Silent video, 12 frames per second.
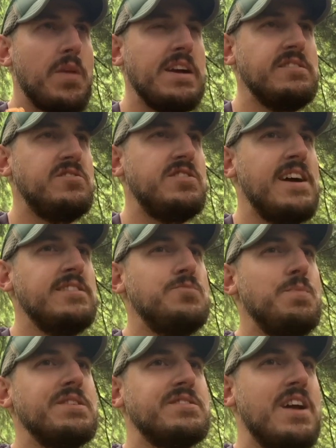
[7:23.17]
It's dense,
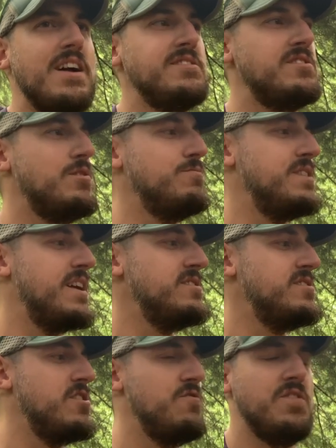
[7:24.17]
but it's not so
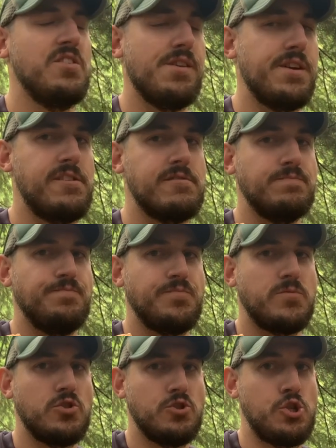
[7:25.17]
dense that you feel like you're
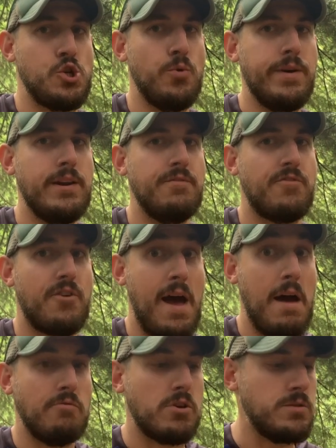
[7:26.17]
chewing
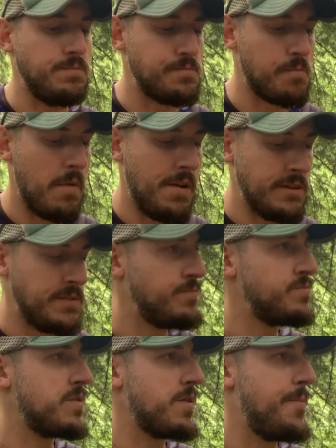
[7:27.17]
forever. You're not
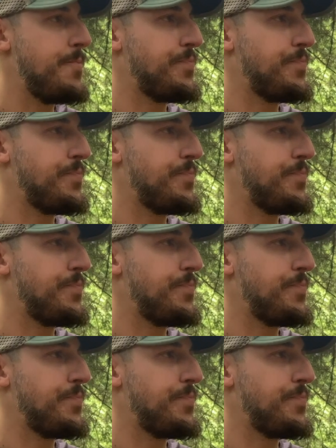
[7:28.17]
scraping it.